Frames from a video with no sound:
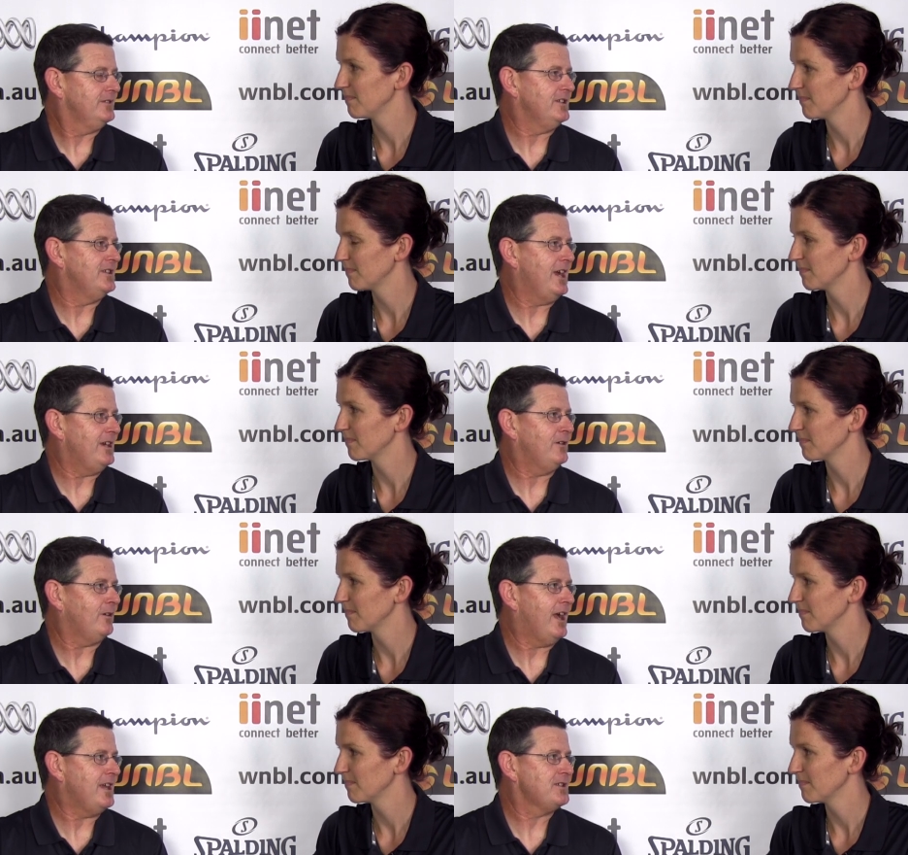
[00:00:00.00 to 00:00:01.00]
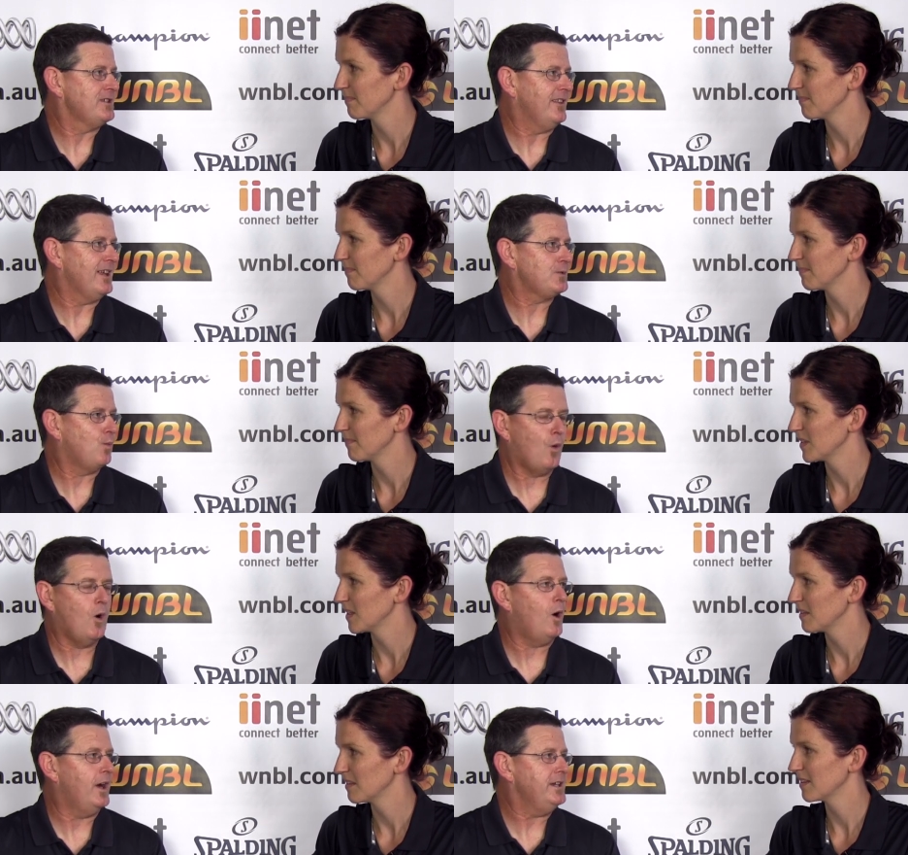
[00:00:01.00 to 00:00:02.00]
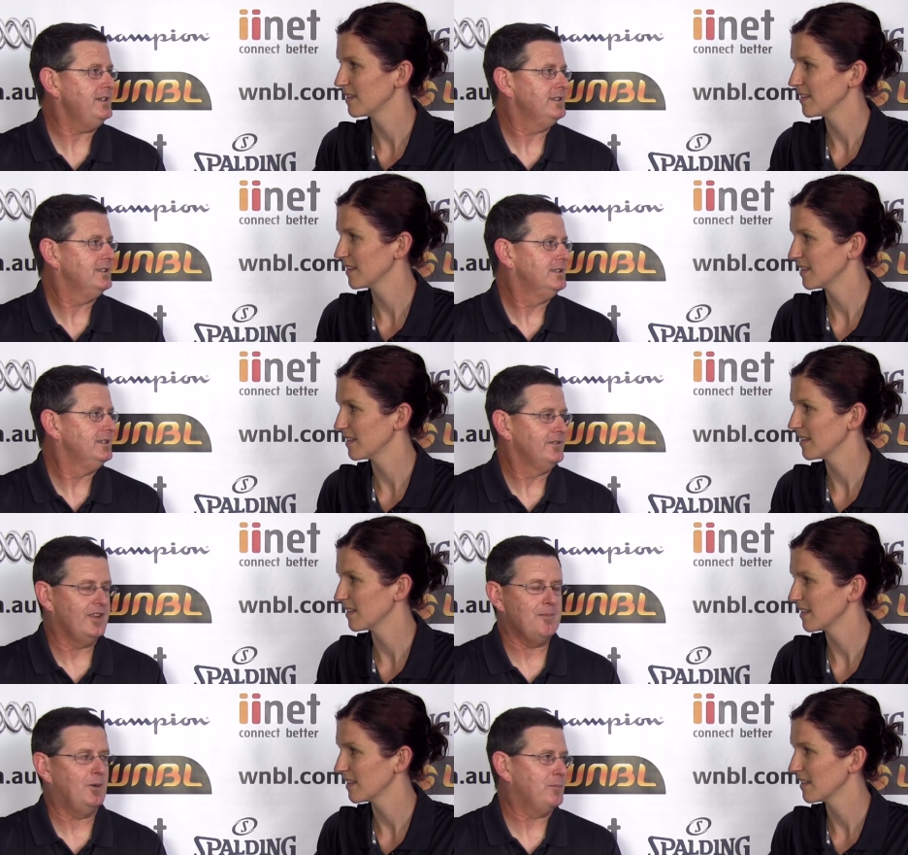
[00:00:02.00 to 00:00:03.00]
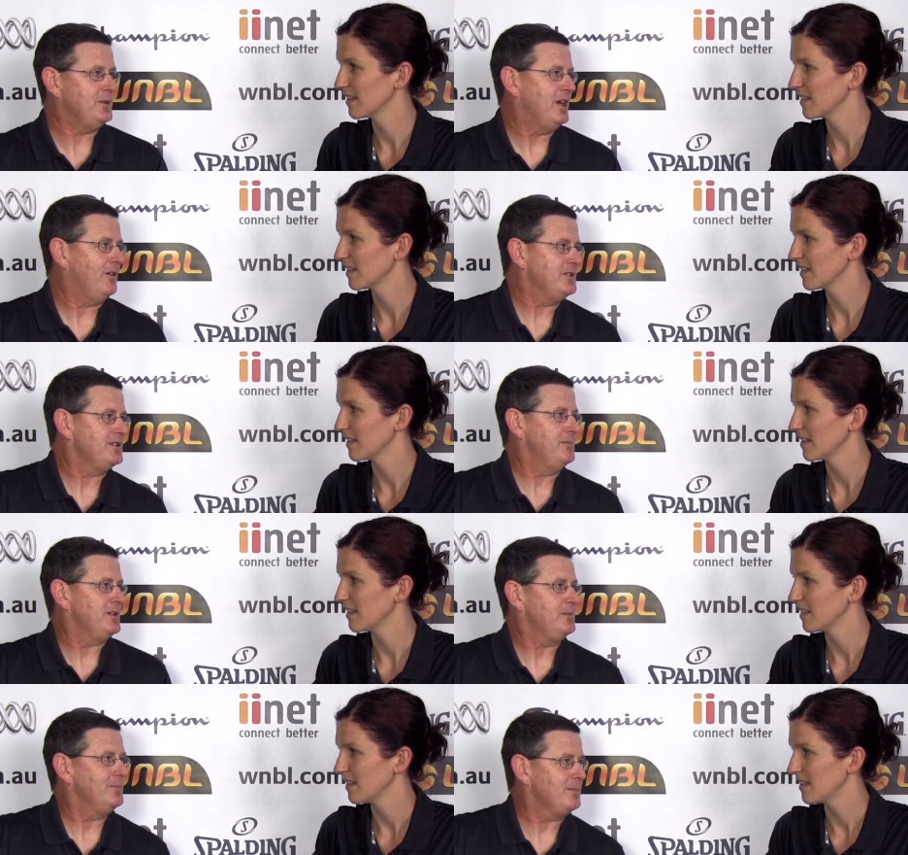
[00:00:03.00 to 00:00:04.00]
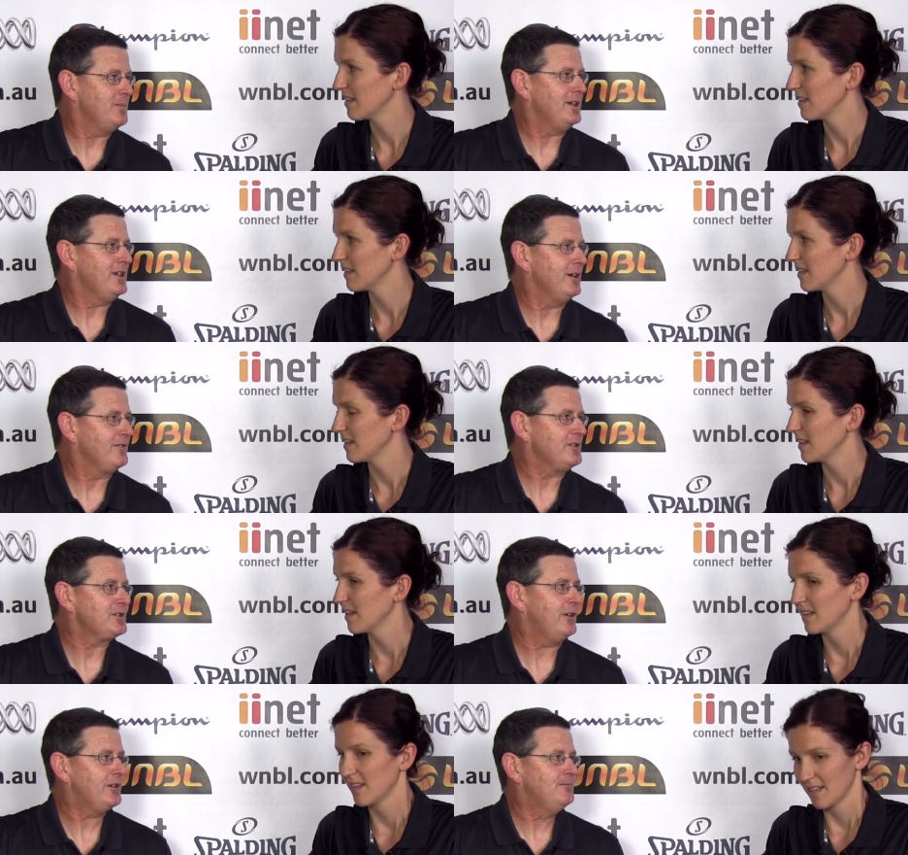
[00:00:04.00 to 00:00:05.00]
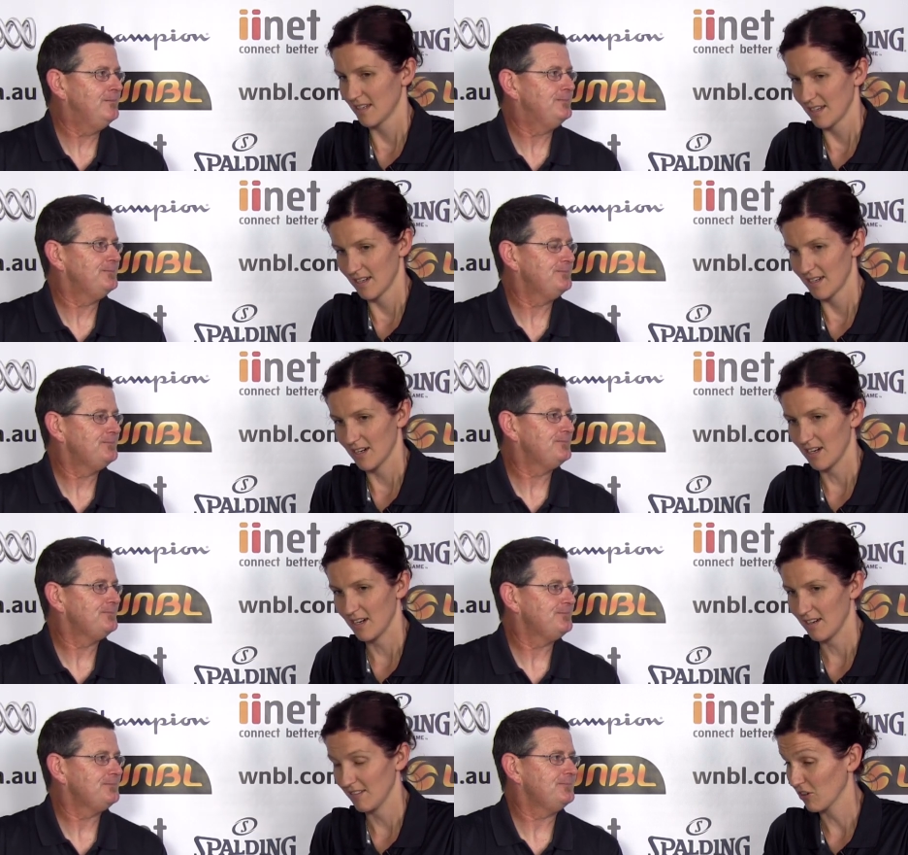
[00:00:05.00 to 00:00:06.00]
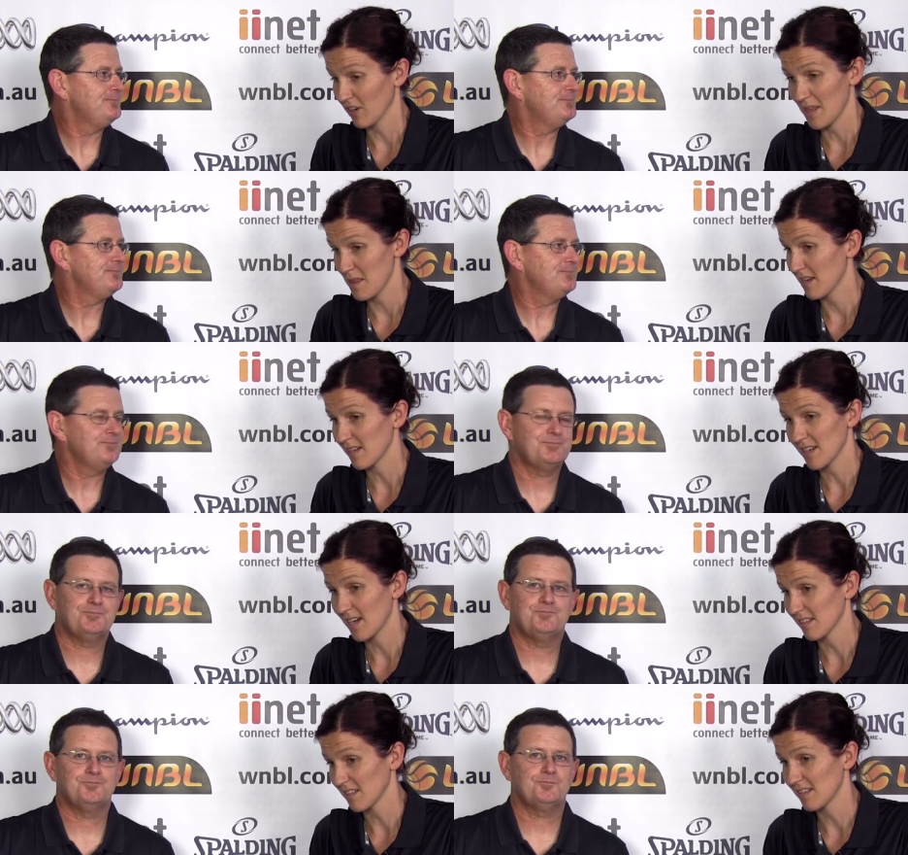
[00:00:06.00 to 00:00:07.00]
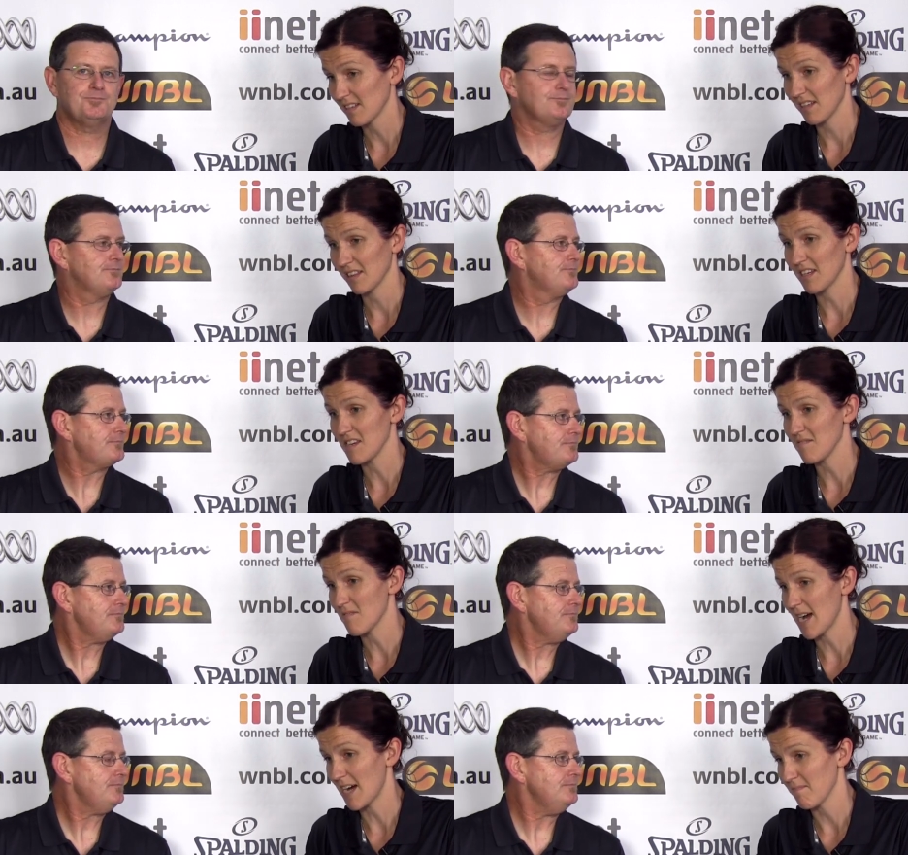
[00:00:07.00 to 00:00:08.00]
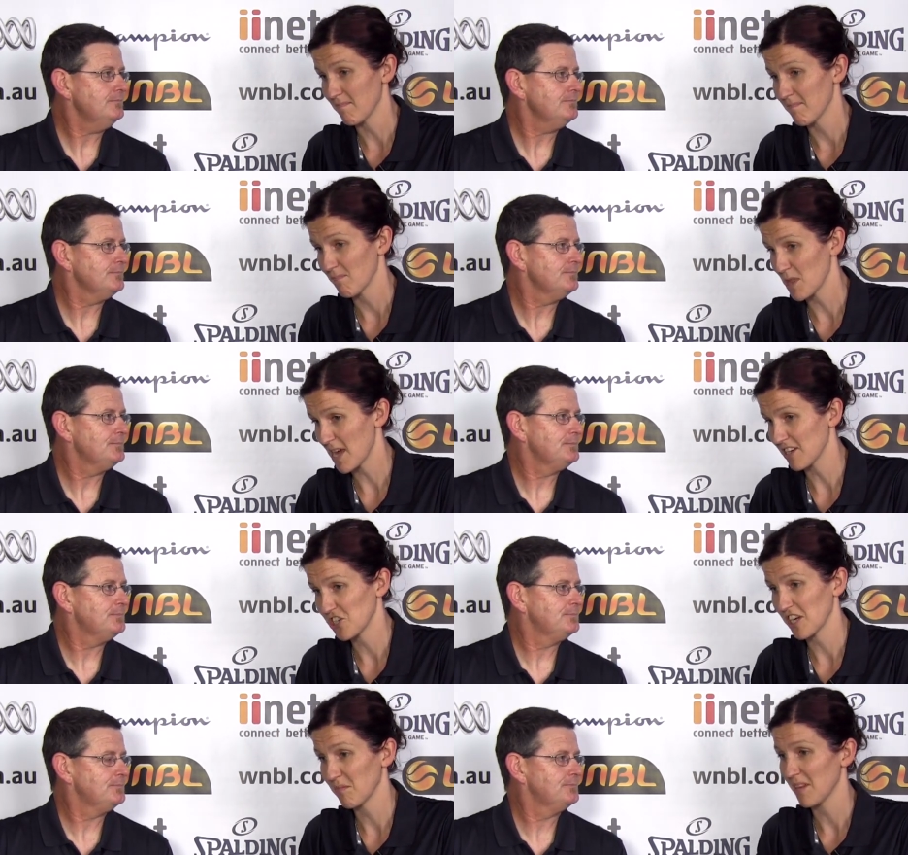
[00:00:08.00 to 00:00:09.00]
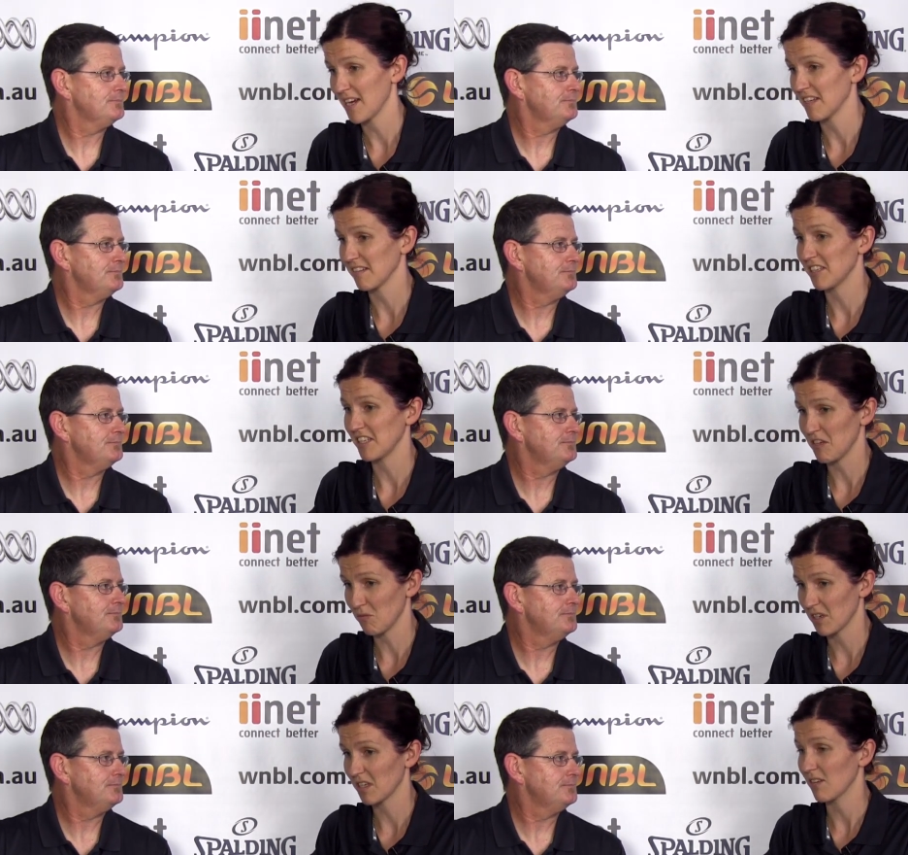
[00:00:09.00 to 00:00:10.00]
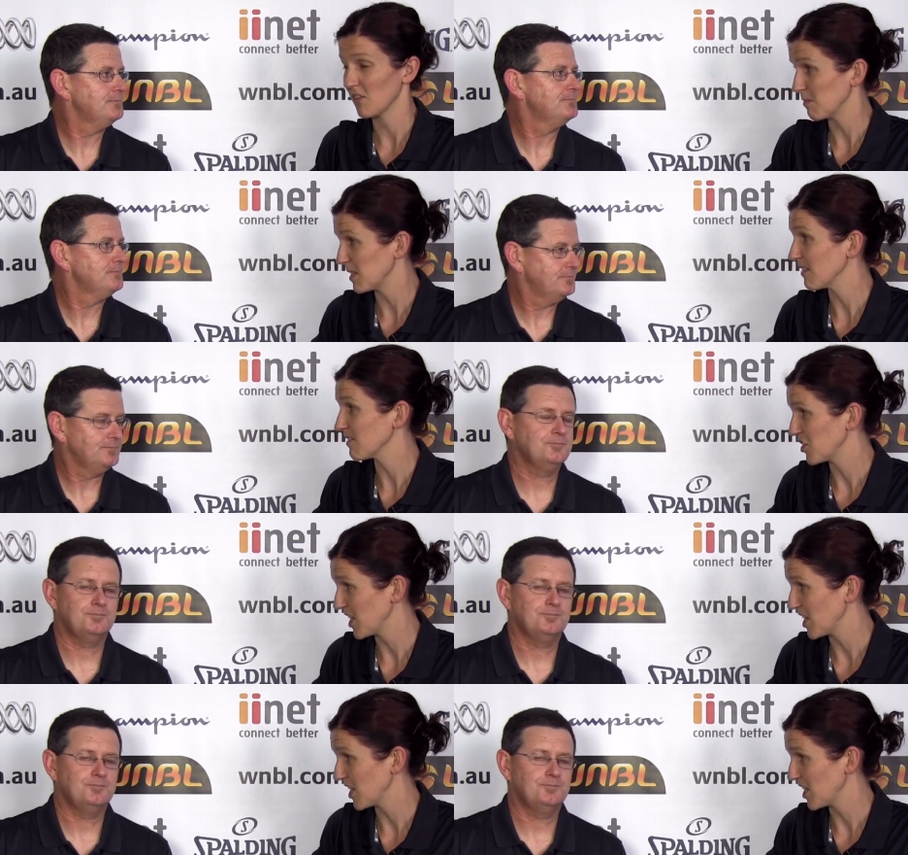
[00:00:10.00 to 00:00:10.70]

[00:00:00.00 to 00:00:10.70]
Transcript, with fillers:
Speaker 1: that Dandenong has? And that's why they might be the only team that can beat Bendigo for the title.
Speaker 2: Look, I think it does, and certainly um, without Jenna playing, Sydney would have given themselves